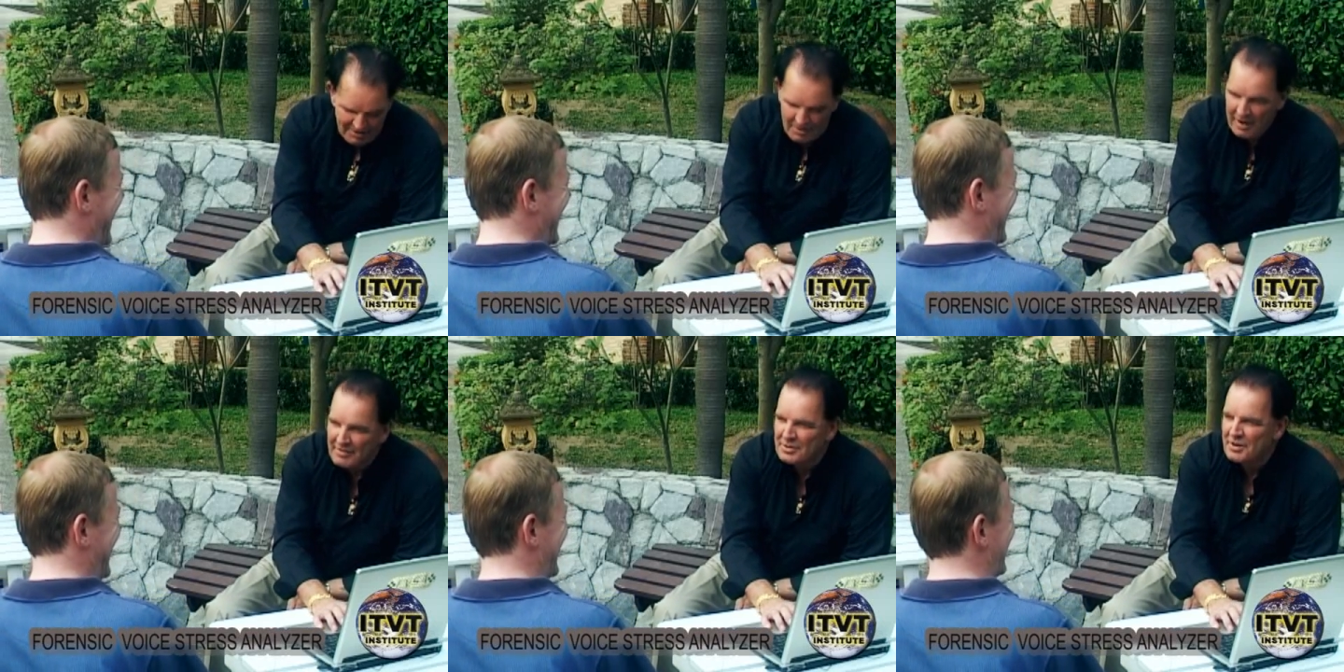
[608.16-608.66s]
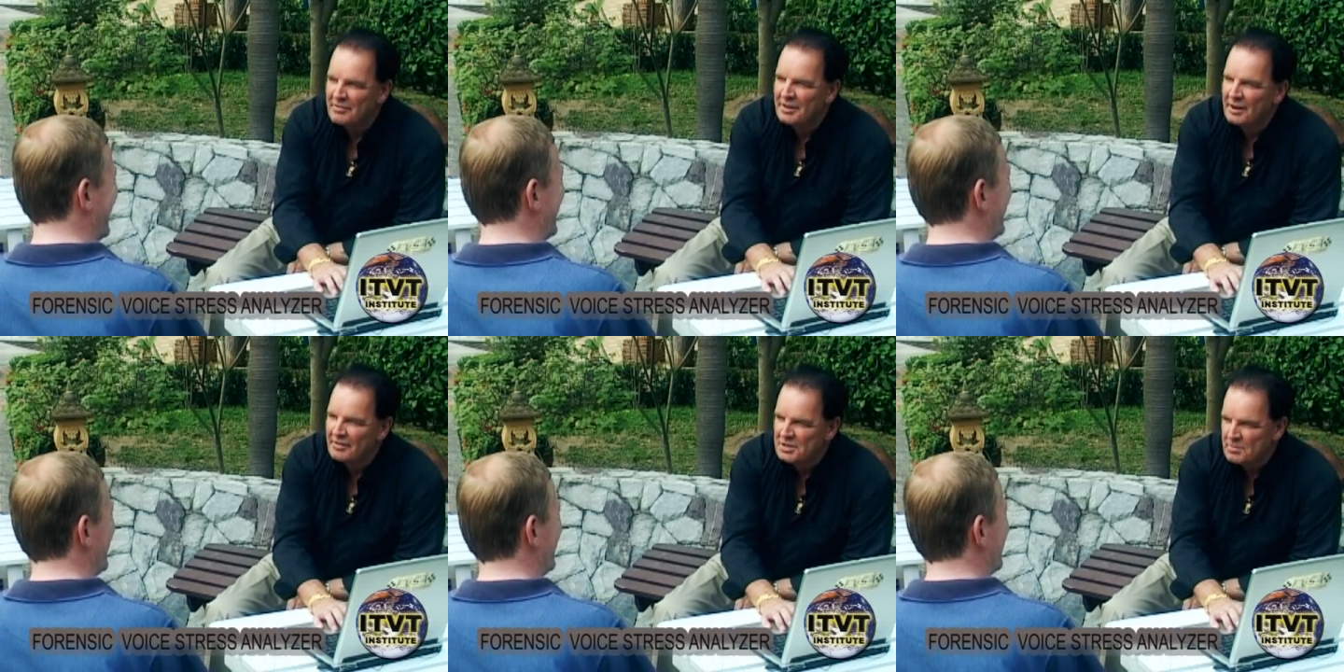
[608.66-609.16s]
Have you ever
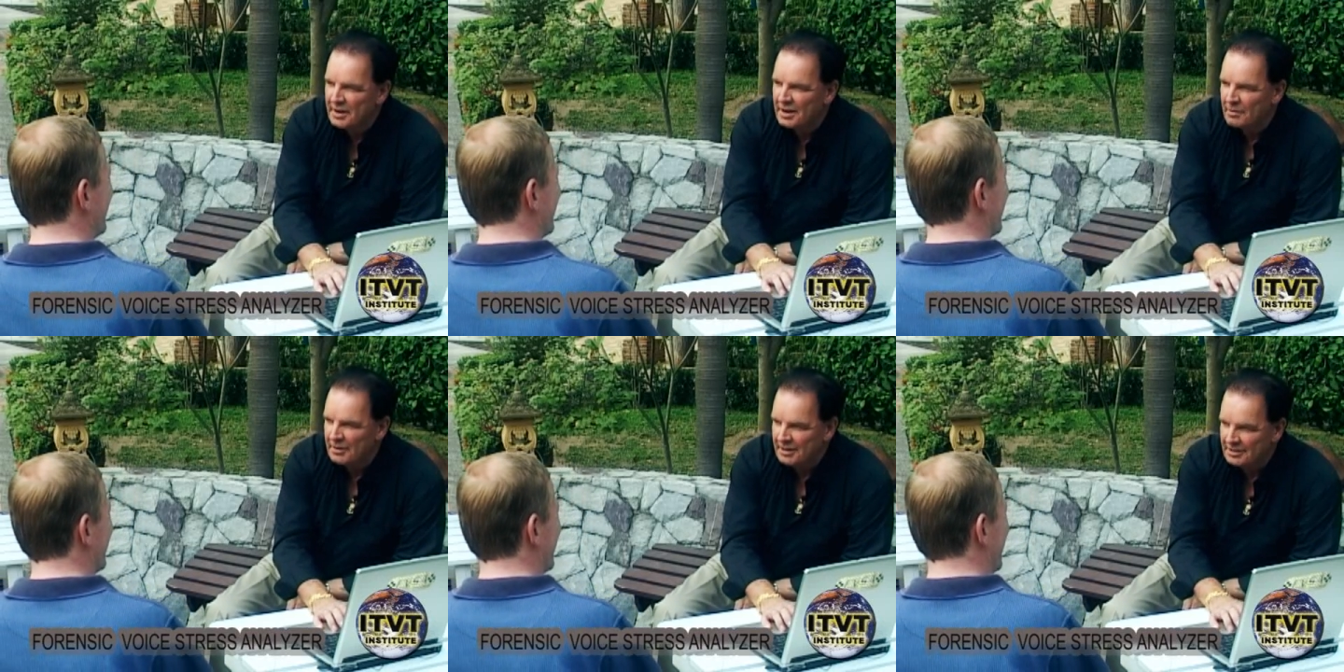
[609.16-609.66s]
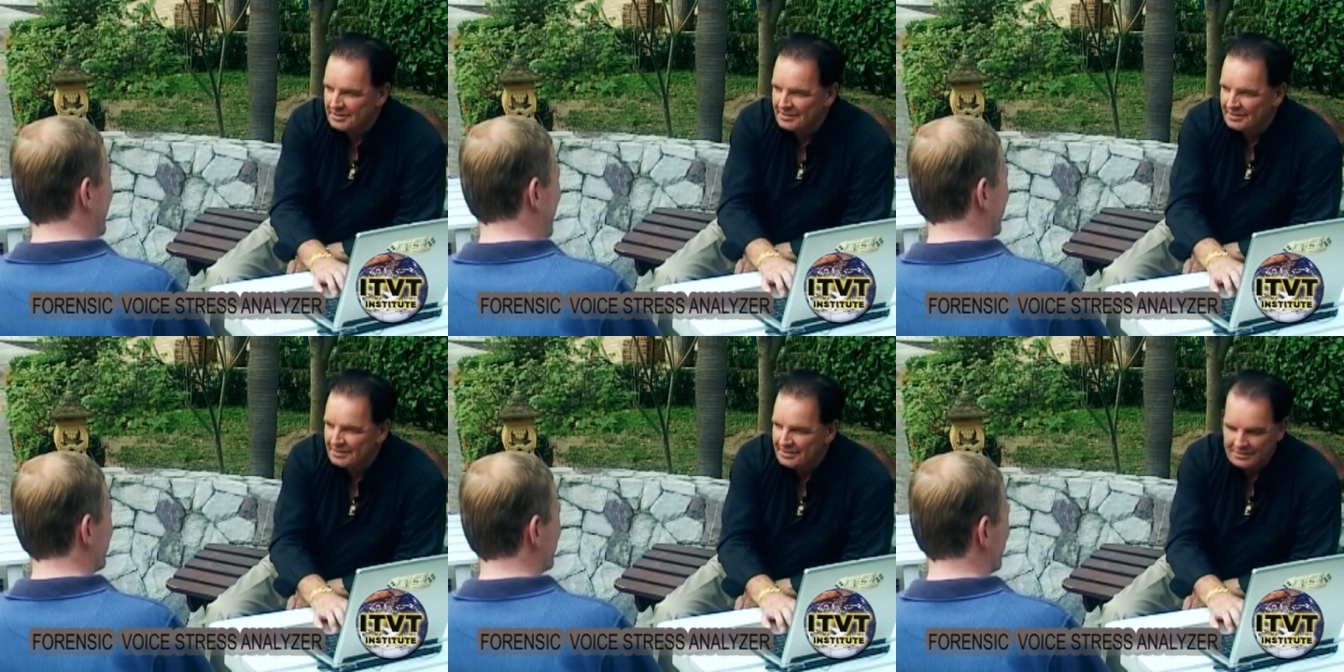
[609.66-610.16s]
driven over the speed limit?
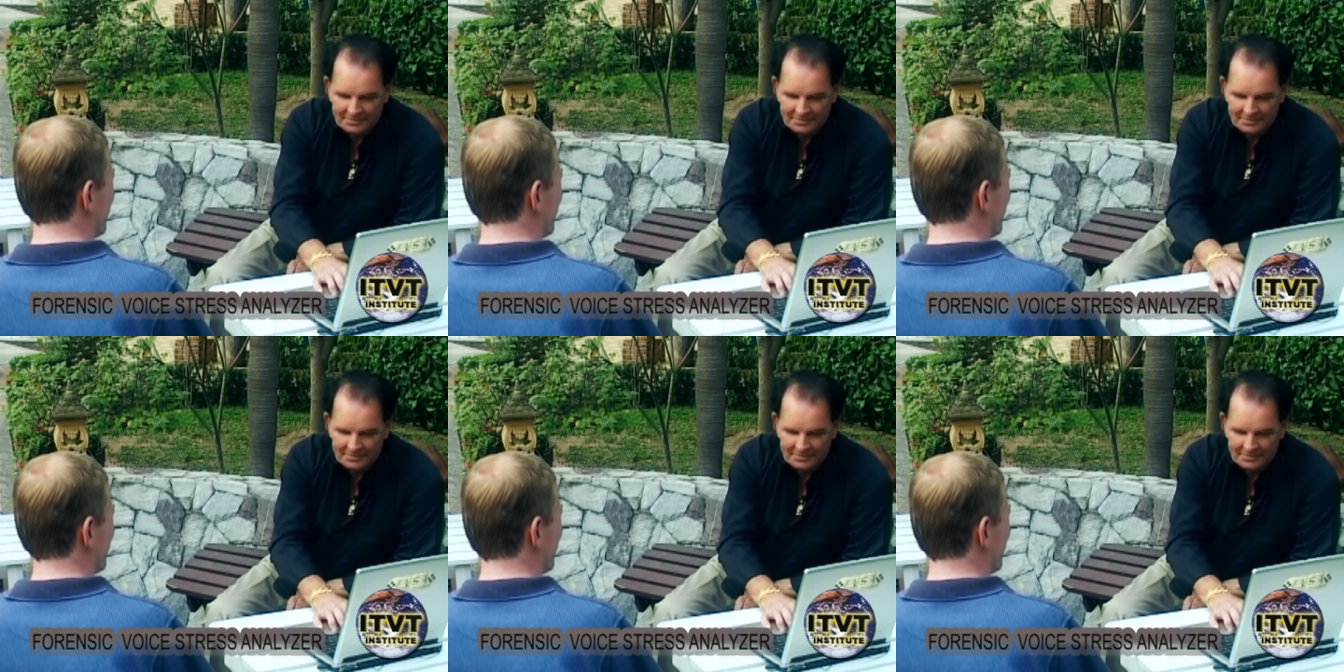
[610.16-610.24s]
Yes.